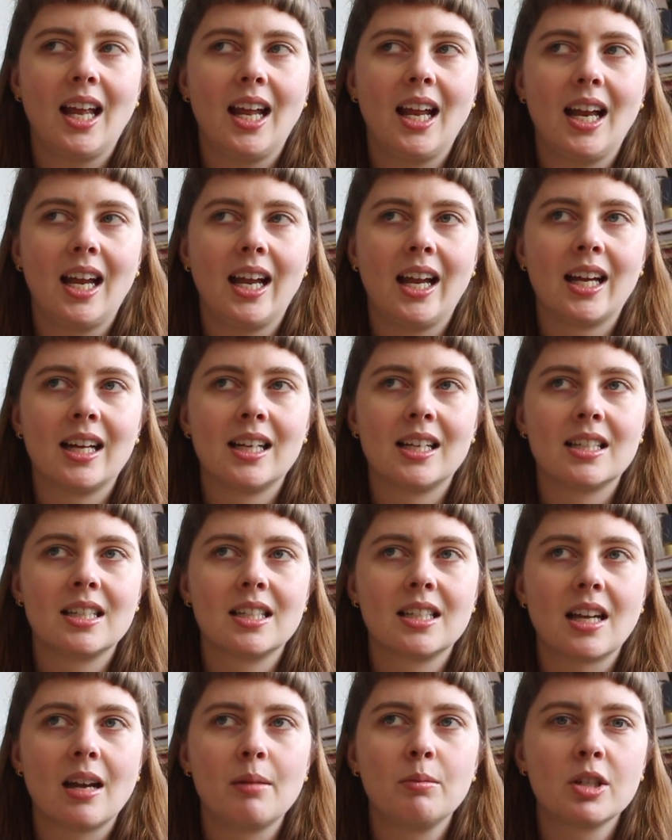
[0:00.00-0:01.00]

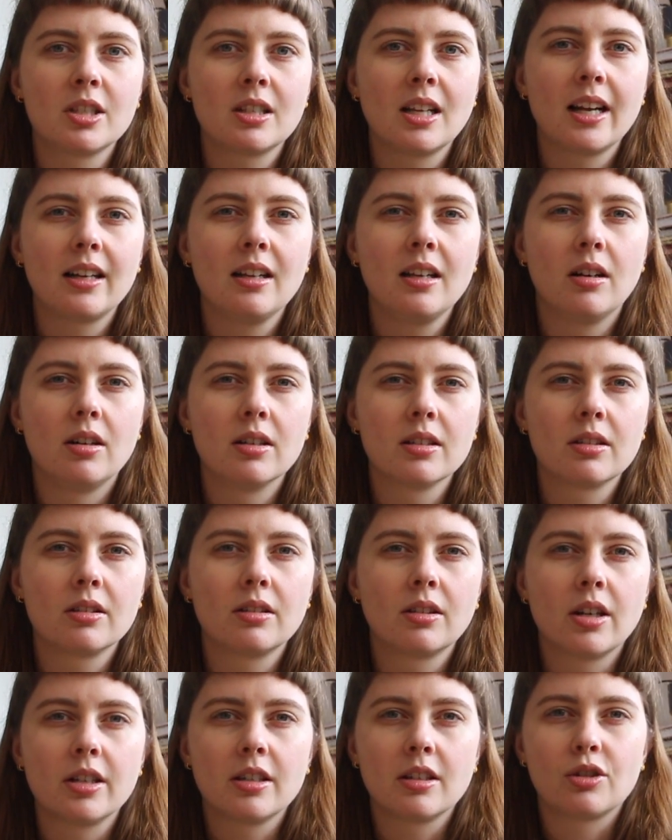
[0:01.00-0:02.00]
And I'm most likely also
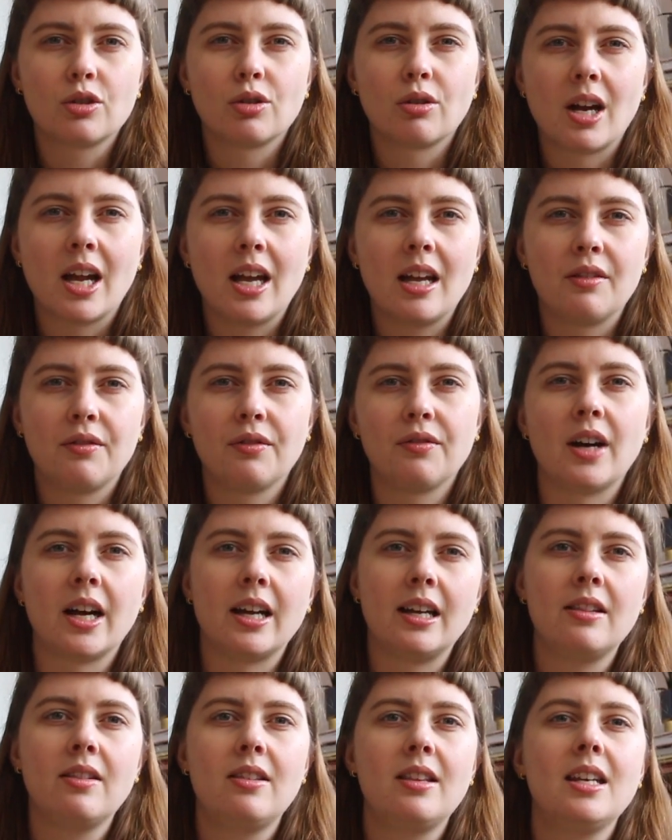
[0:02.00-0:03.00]
gonna try and
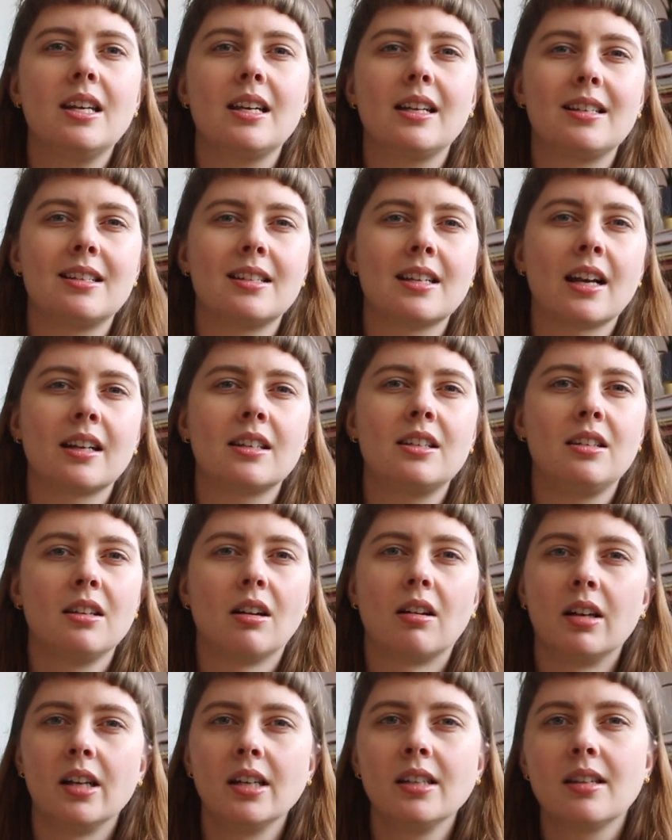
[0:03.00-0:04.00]
find the exact
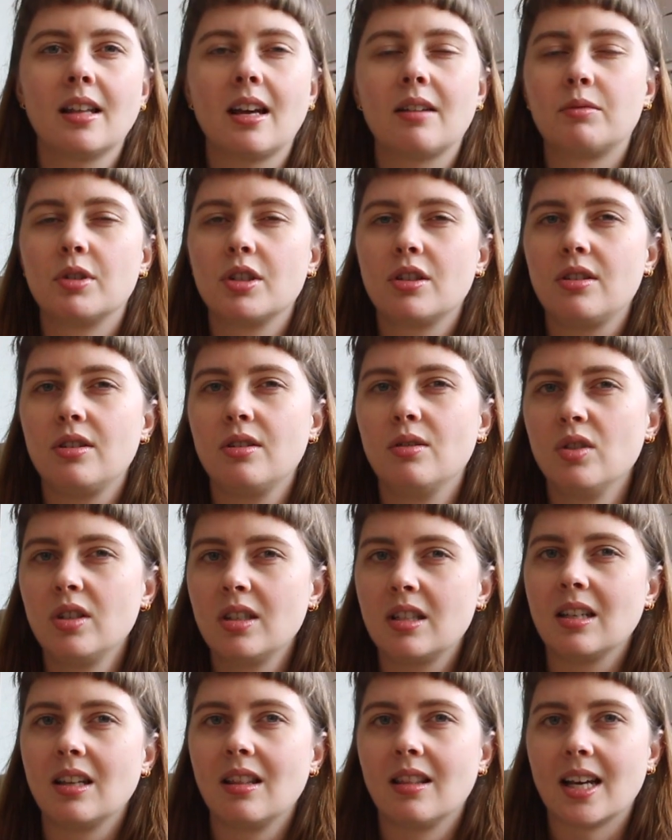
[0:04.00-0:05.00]
yarn that was
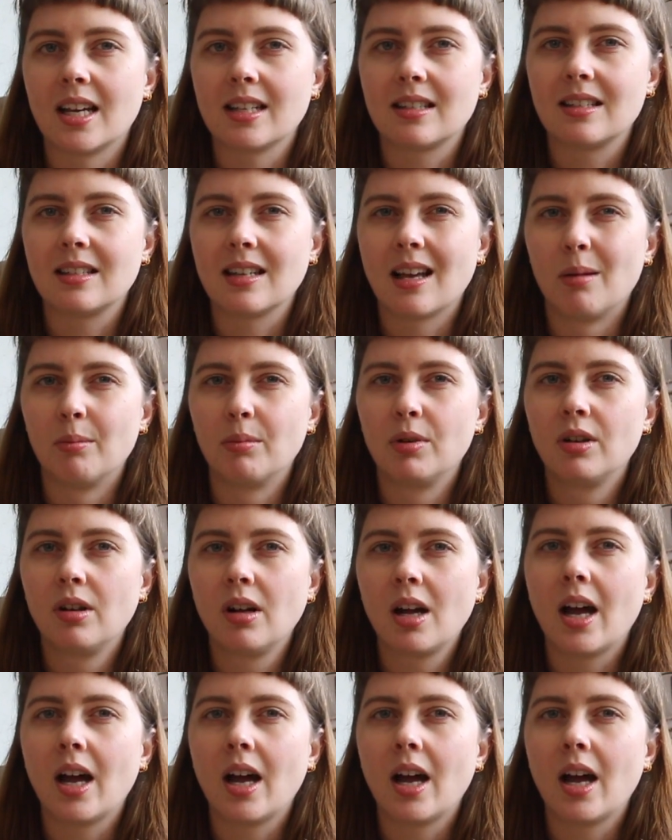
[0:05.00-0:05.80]
used in that sample.